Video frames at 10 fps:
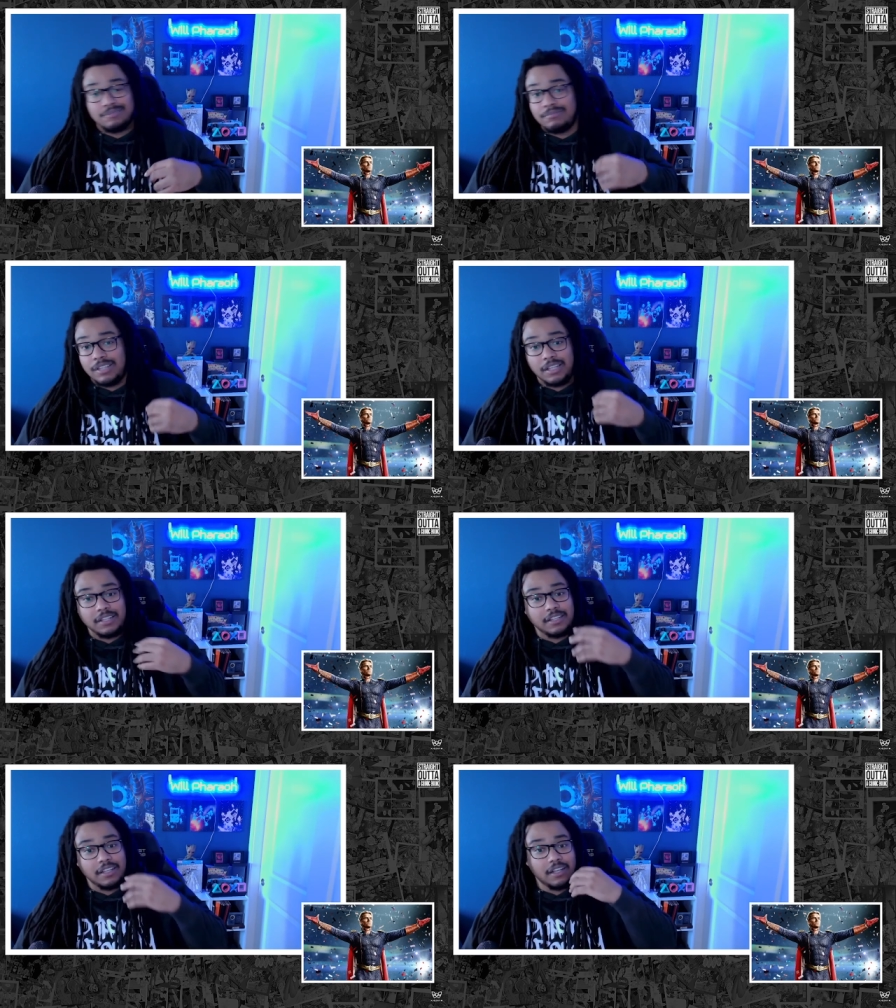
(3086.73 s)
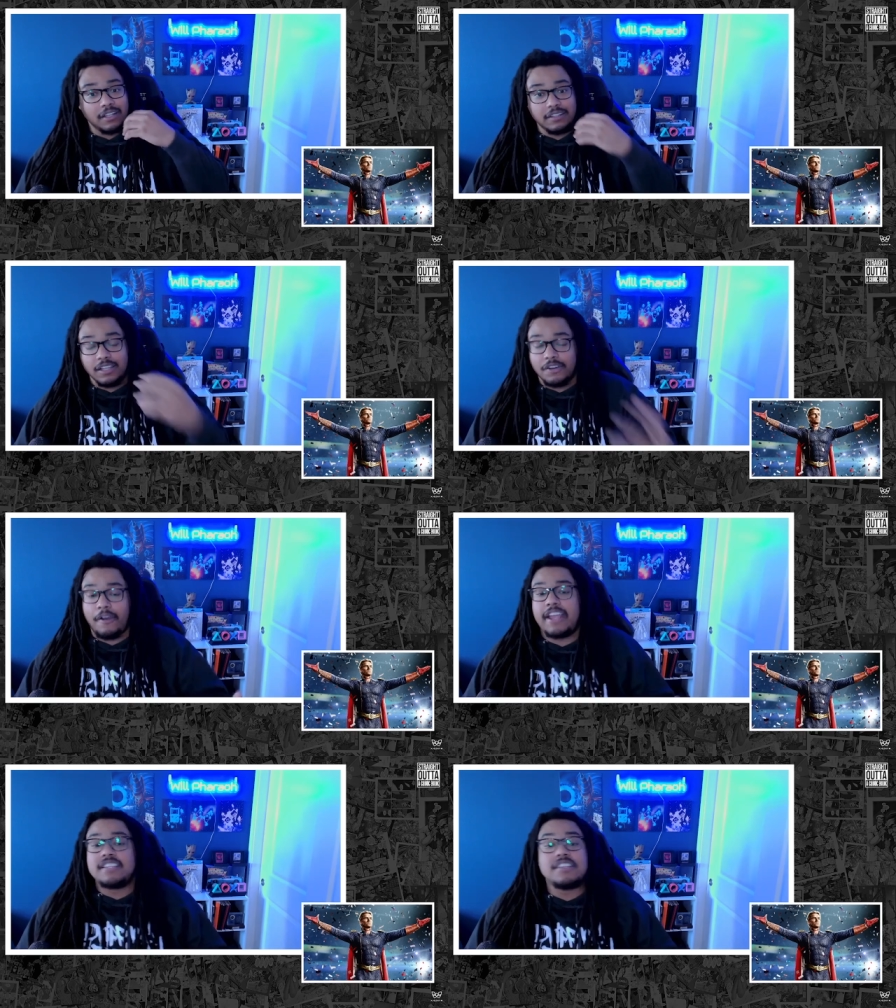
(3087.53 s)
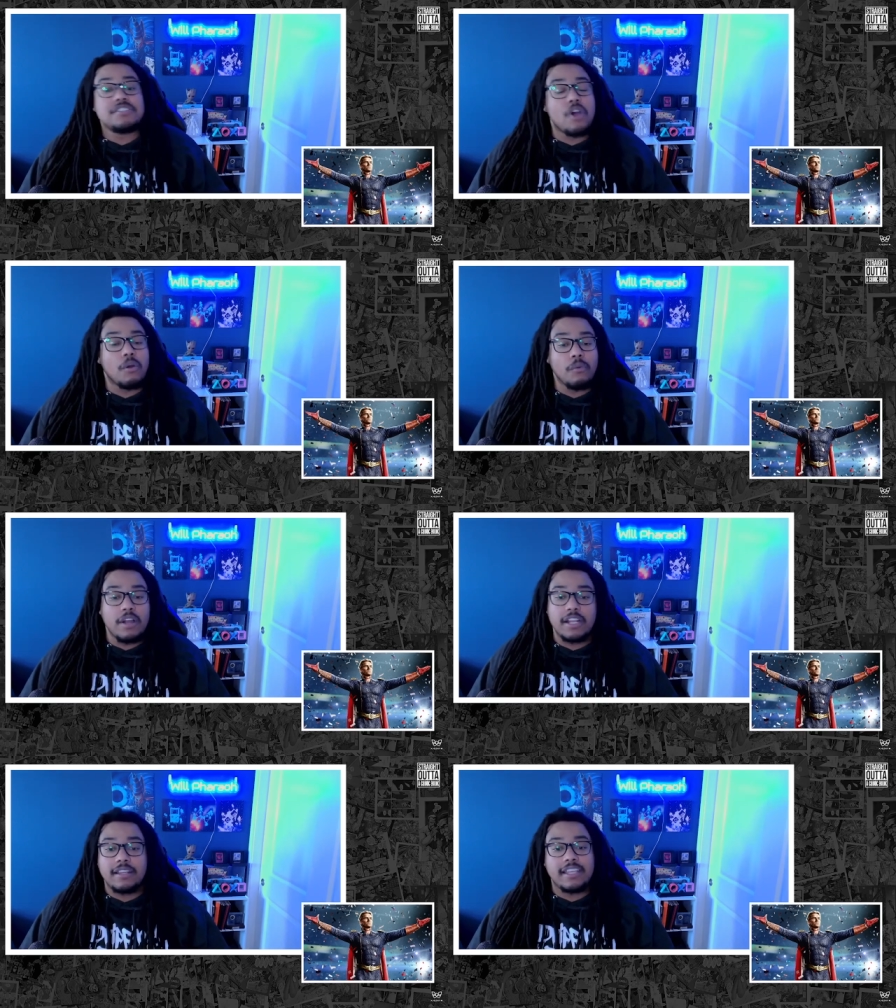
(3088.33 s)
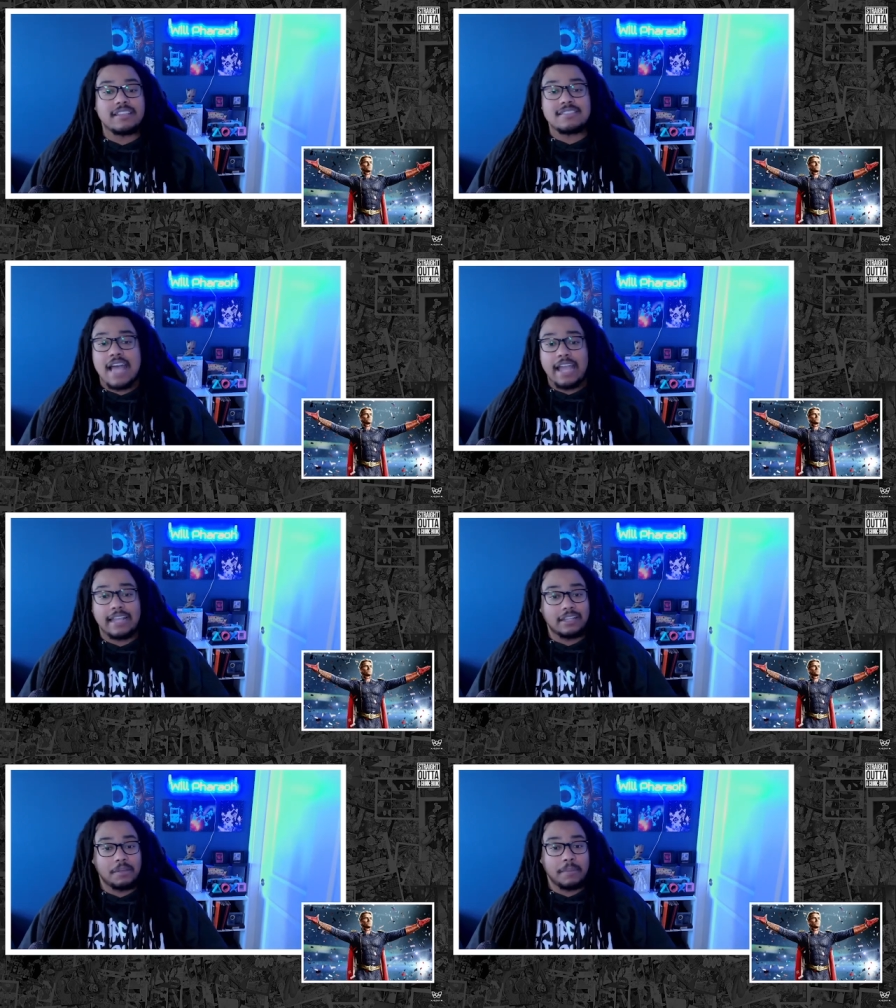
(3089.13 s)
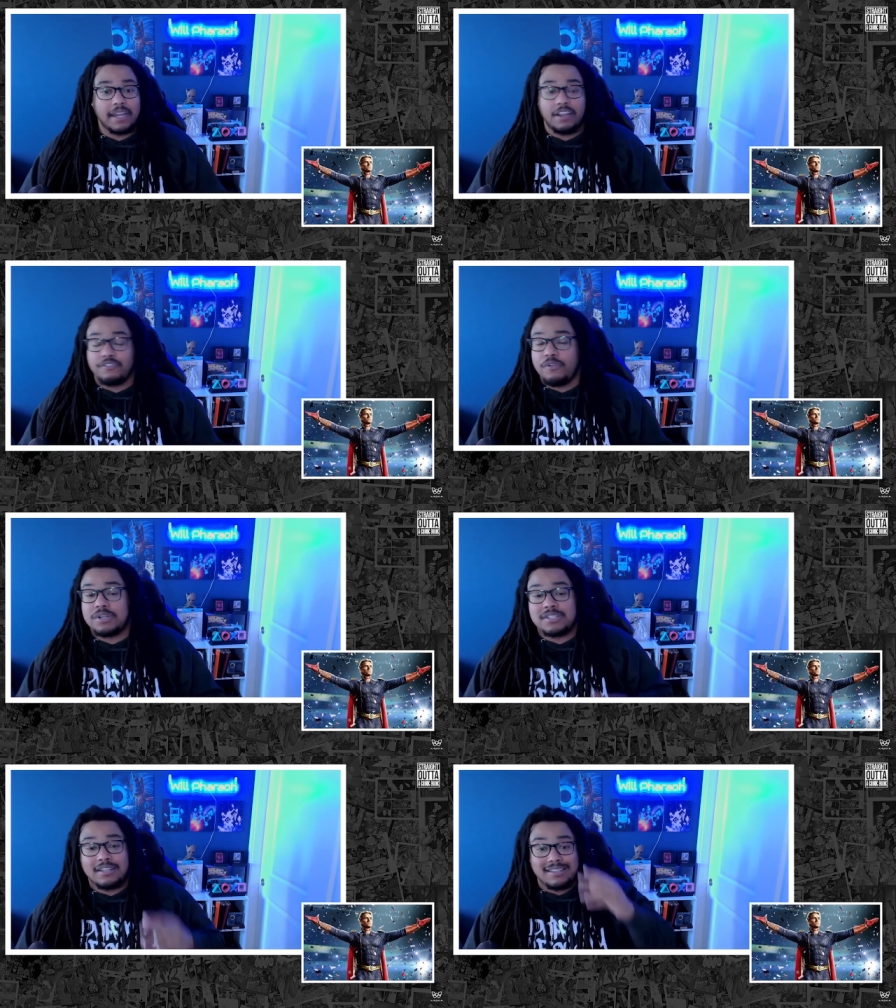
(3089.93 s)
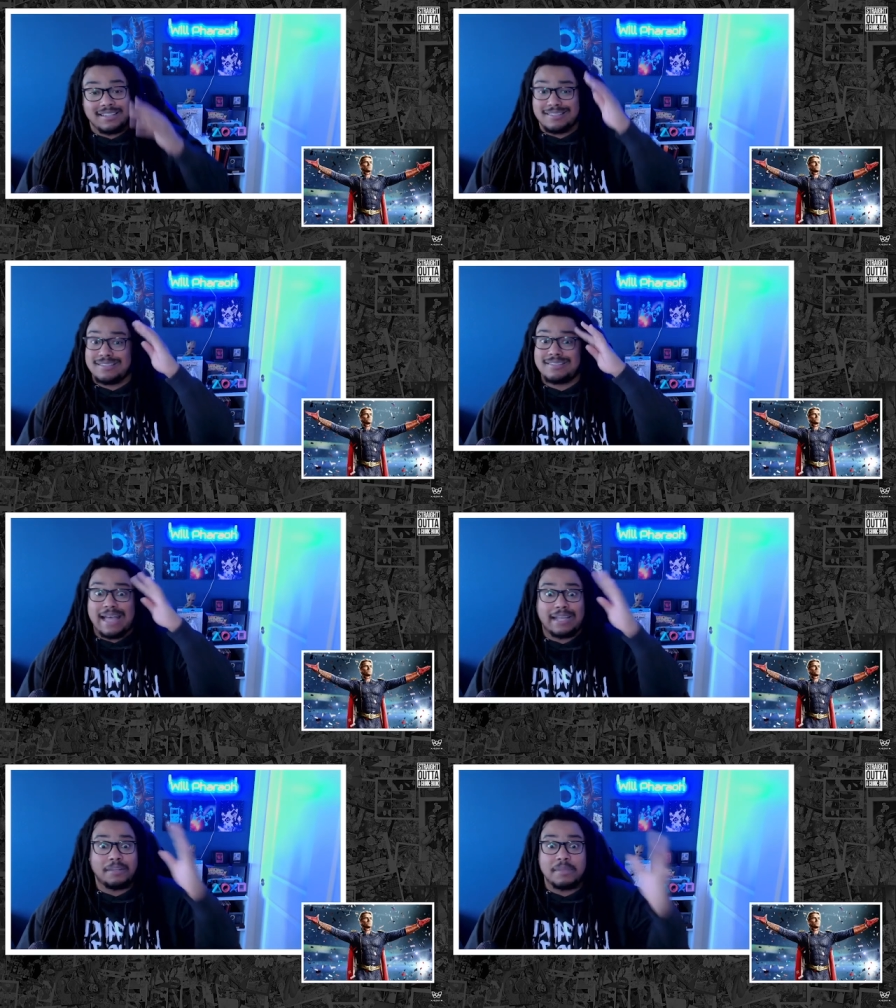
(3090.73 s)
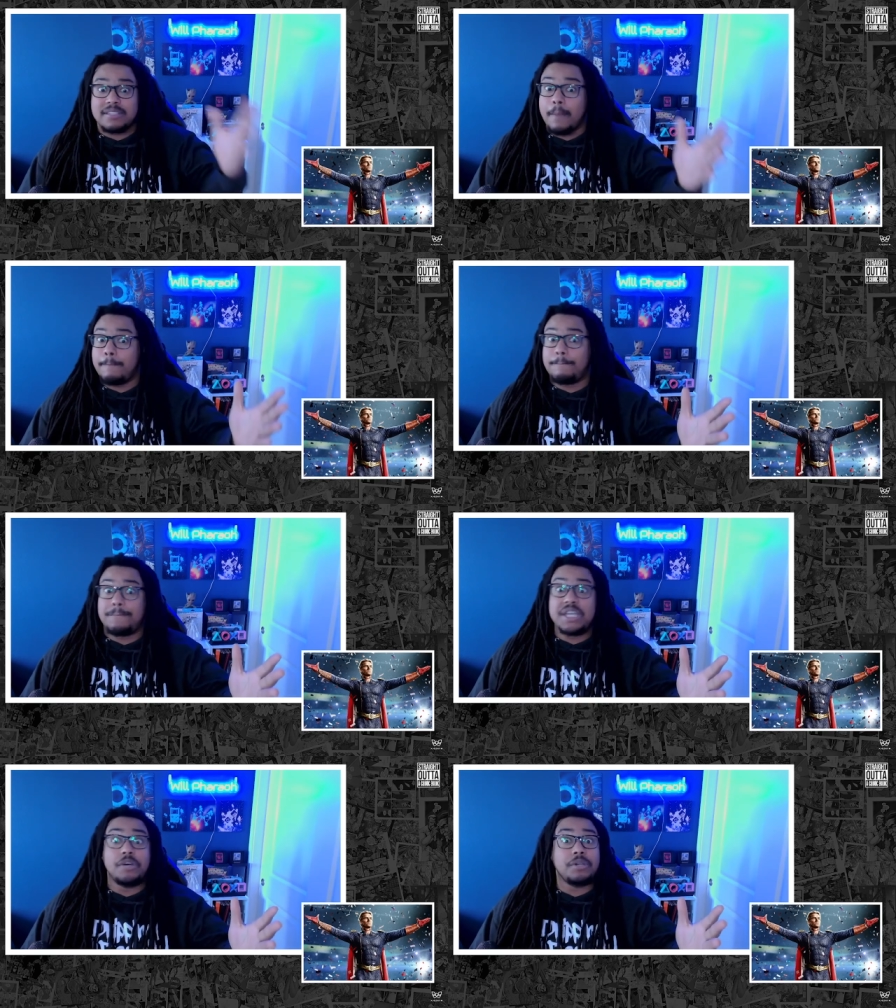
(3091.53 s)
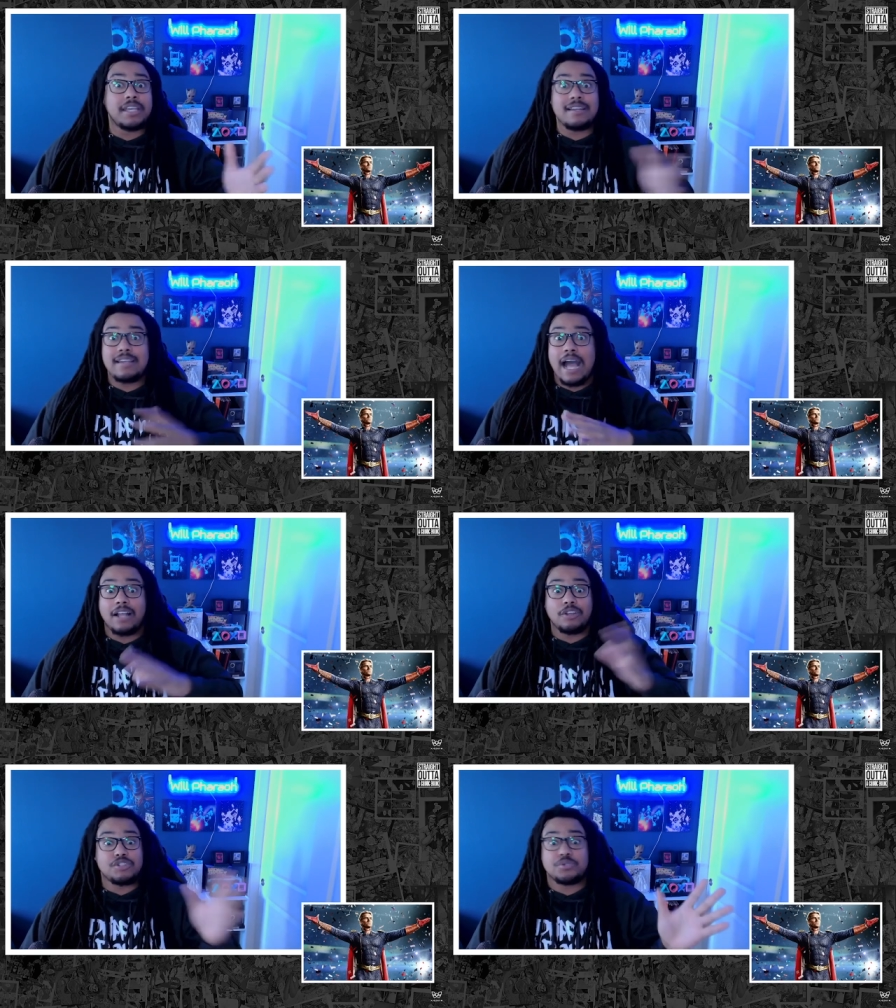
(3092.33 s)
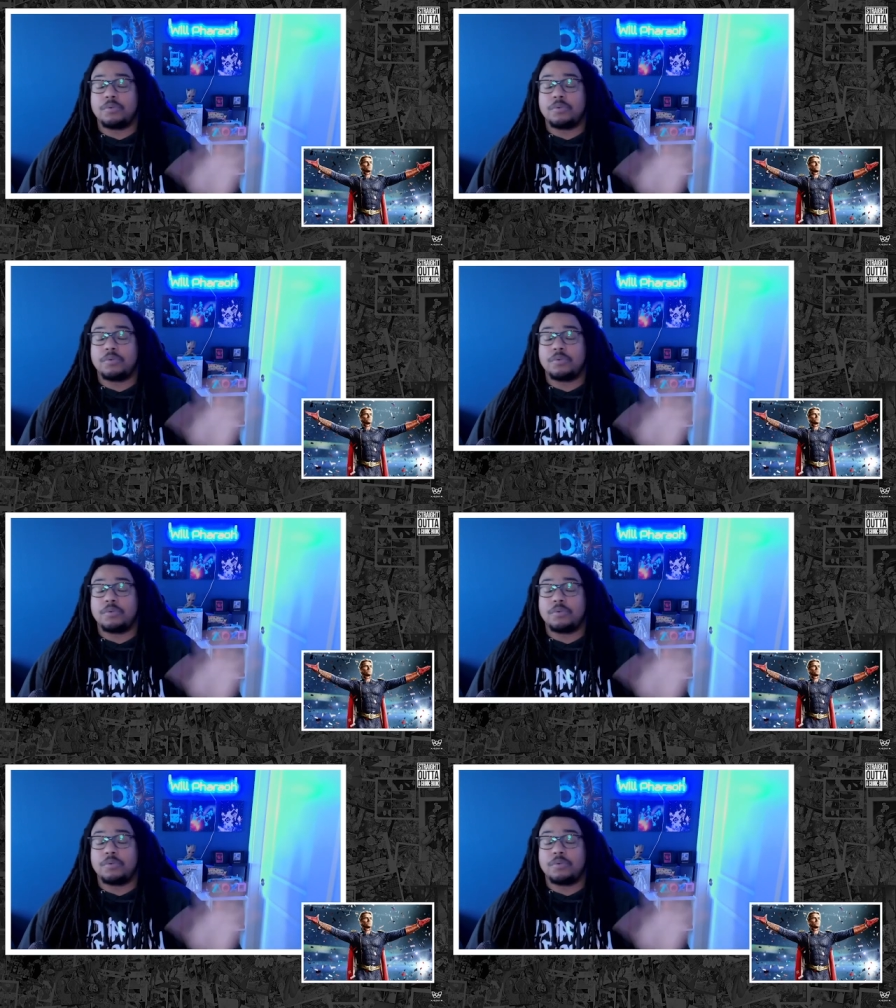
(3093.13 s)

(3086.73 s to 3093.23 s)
the crazies are running the asylum, and unfortunately this asylum is a billion-dollar,